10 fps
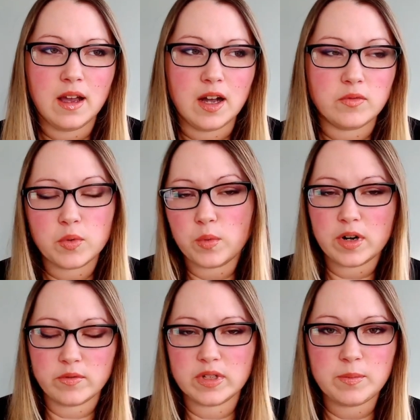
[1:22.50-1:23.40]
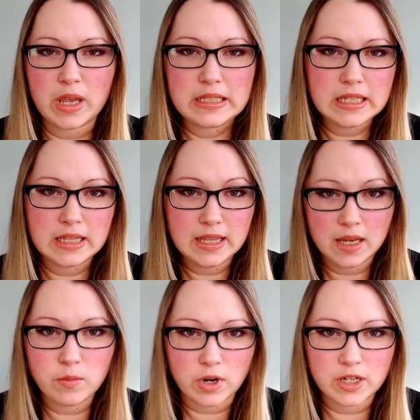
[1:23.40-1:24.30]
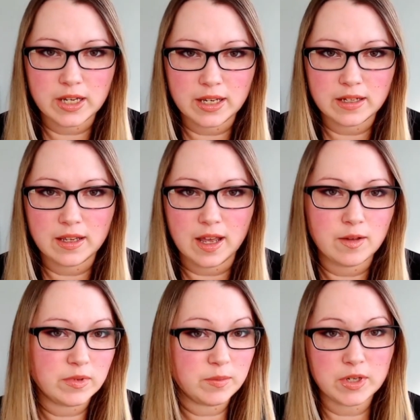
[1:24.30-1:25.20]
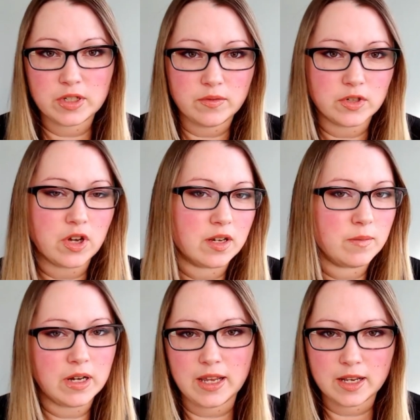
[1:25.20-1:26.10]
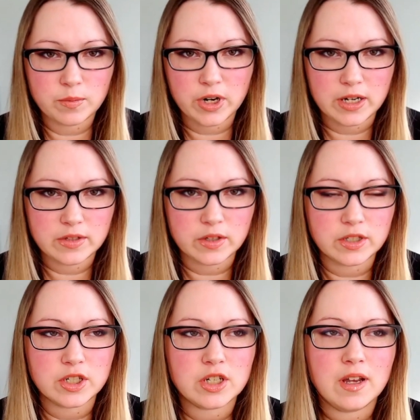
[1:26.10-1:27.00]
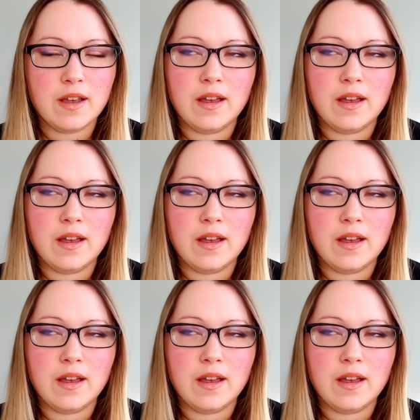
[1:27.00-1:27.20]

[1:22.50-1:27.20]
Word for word: for whatever space that they work in, especially if you're talking about enterprise search.